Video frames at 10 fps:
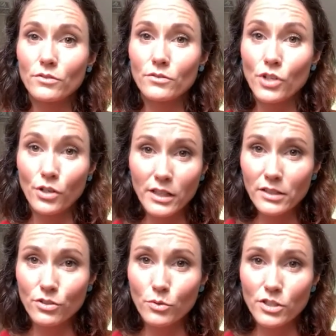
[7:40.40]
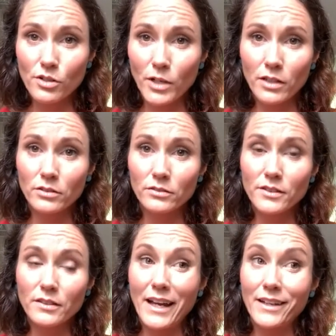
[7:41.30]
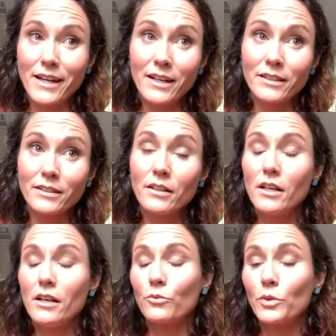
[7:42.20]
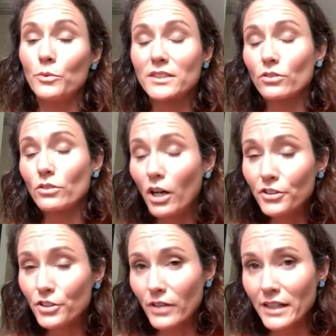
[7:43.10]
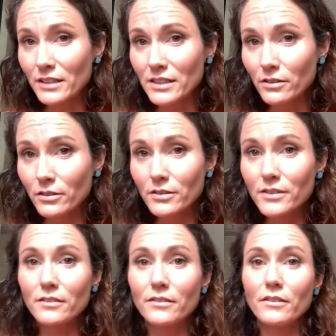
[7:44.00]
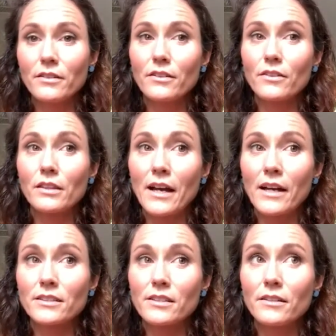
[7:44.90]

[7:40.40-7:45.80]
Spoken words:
turn into short-term rentals. And then we would still underwrite the deals that,